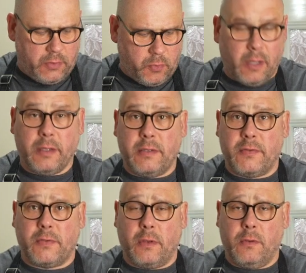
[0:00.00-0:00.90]
as well
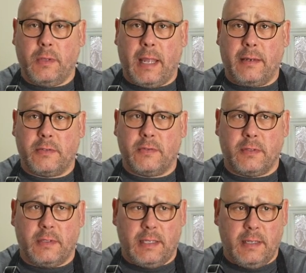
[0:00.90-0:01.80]
is so that
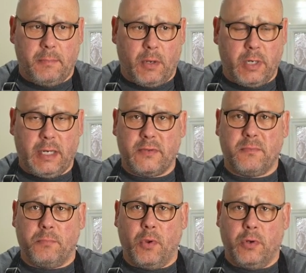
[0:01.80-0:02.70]
the marinade
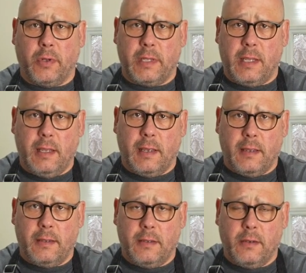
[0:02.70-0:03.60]
doesn't burn on
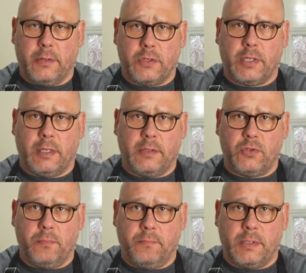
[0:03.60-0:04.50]
the chicken as you